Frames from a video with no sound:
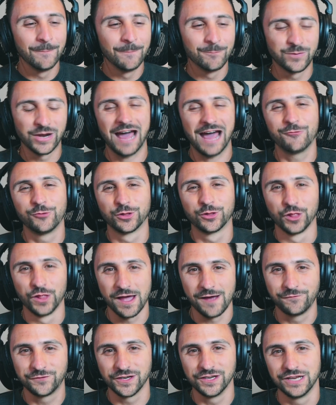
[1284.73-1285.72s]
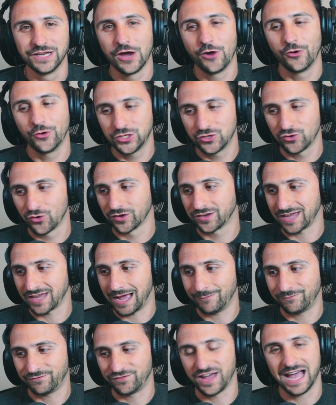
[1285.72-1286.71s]
but I would love to know your
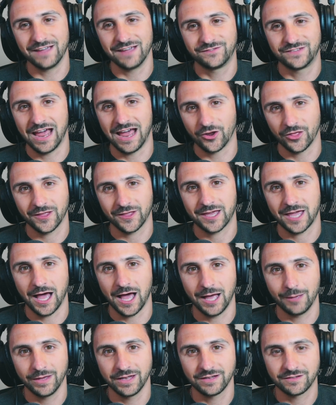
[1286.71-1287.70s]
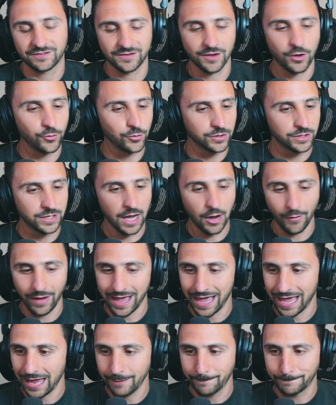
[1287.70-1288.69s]
top 5 down in the comments, so go
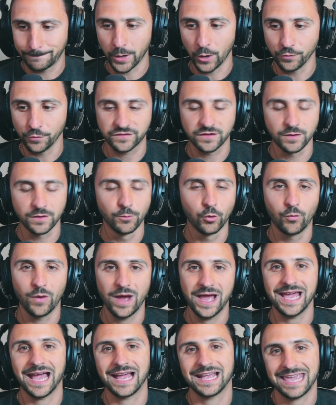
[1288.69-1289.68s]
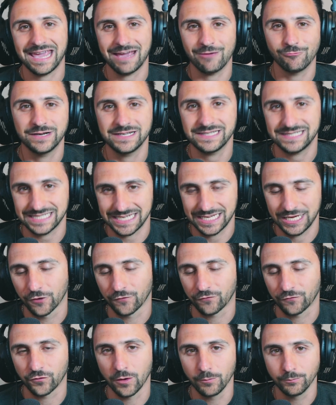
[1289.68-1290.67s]
ahead, post them away. I can't wait to
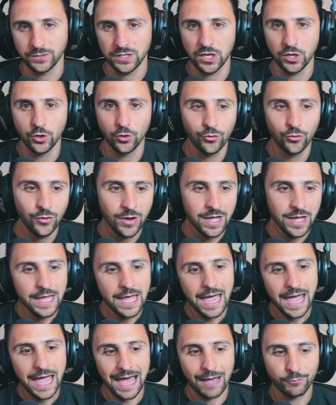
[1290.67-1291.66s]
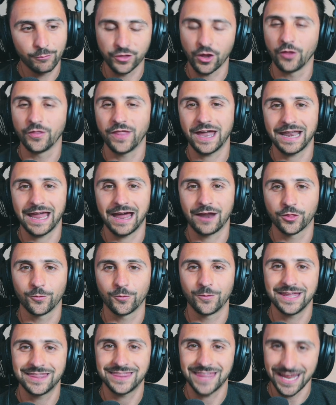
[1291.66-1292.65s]
hear from you. And with all that out of
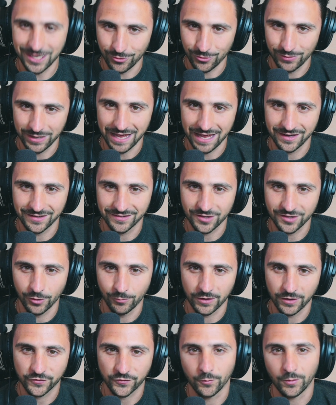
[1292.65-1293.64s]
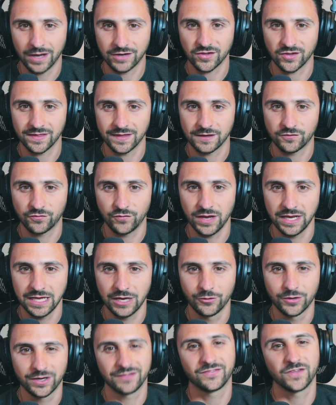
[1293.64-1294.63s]
the way, thank you again so much for watching this
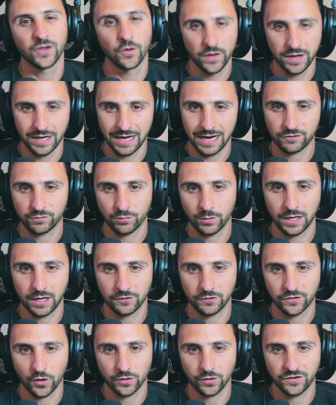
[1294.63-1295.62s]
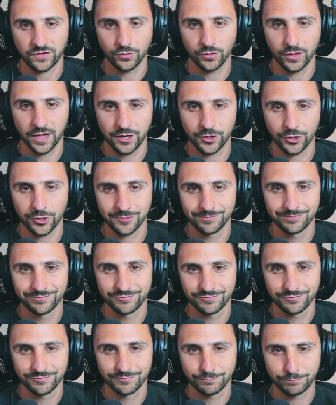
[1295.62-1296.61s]
video, and until the next one, I'll talk to you later.
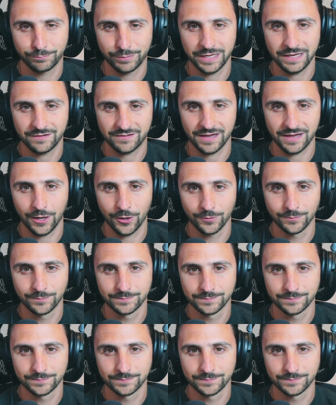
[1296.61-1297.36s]
Peace out.